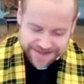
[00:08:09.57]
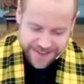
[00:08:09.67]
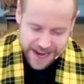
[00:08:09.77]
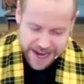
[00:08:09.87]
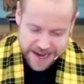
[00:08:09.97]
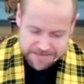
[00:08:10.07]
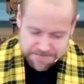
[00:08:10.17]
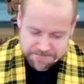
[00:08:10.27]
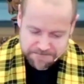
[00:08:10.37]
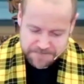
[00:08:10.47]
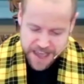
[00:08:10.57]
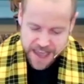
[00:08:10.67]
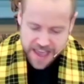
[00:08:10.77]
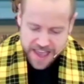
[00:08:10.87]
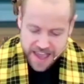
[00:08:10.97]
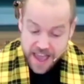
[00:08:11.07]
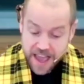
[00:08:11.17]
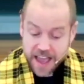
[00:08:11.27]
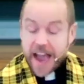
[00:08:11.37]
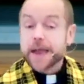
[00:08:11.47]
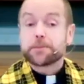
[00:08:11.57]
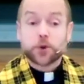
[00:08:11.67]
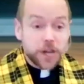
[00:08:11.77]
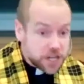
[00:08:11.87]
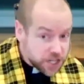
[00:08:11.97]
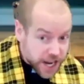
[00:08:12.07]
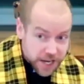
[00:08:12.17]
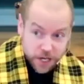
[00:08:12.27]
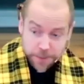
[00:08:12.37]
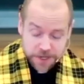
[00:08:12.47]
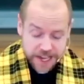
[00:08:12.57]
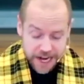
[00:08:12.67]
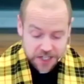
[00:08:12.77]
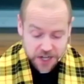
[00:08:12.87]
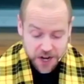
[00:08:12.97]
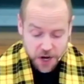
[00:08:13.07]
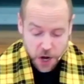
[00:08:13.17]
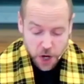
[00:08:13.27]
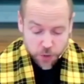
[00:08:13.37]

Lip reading: I appreciate your protection and all,